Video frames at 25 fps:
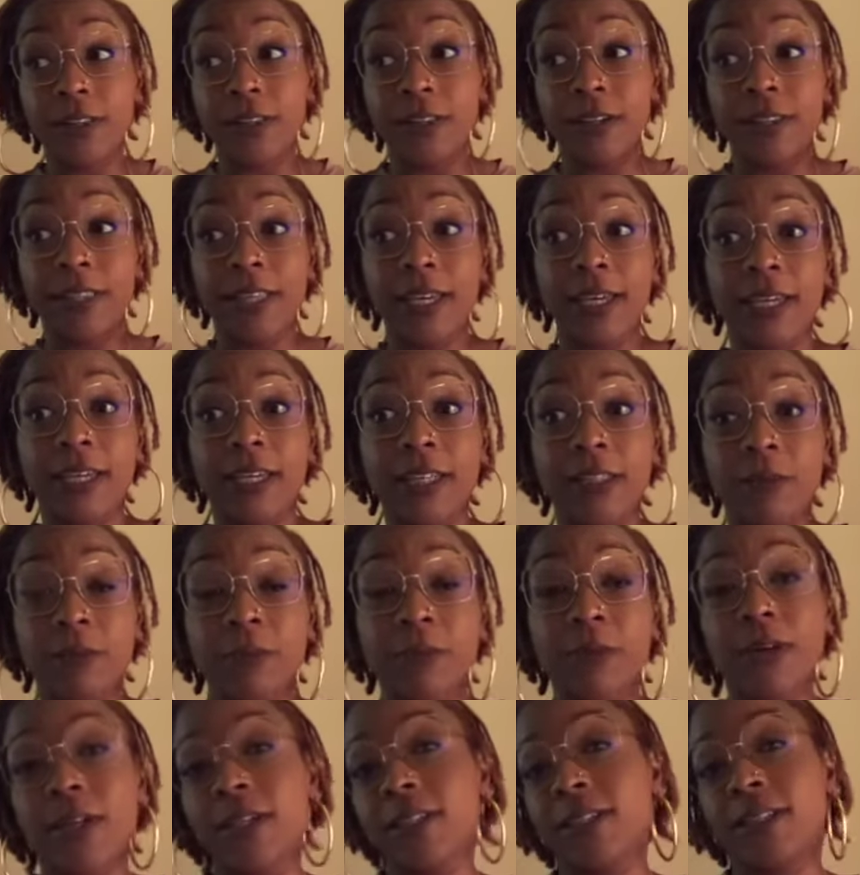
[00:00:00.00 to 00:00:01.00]
they're like in the
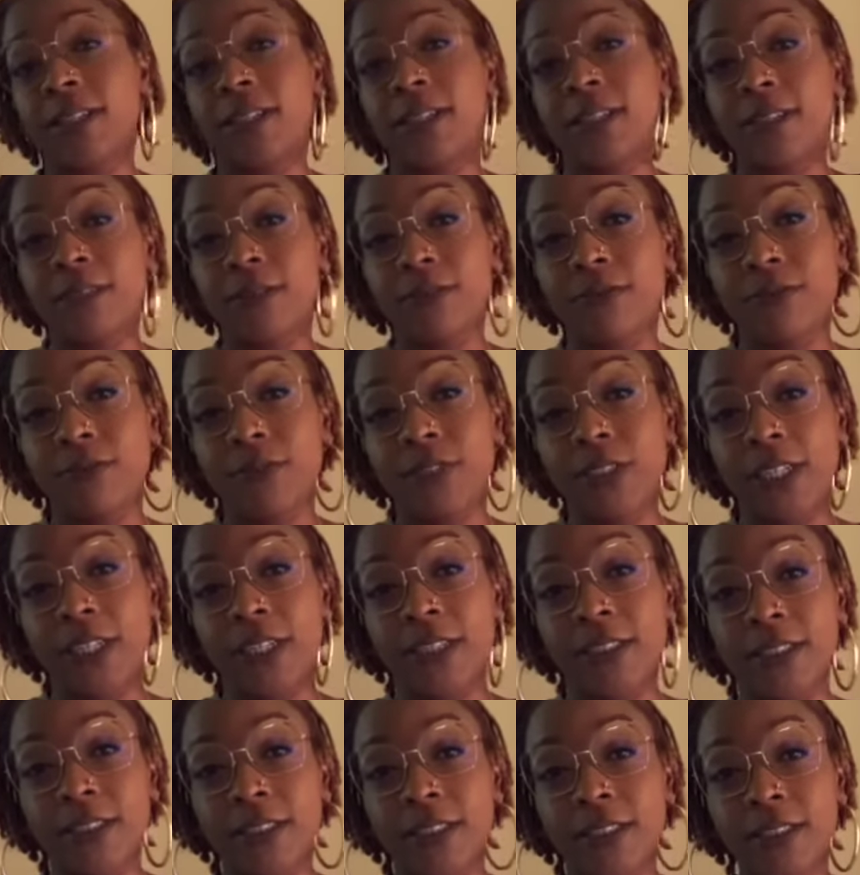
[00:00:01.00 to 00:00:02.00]
process of
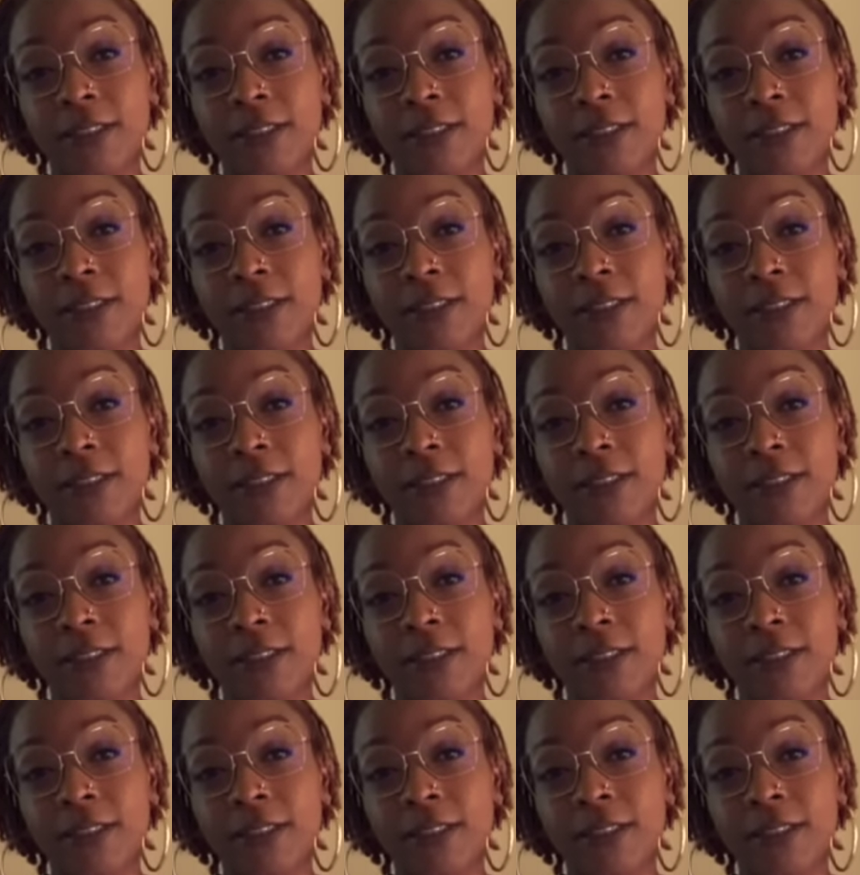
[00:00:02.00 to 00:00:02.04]
changing.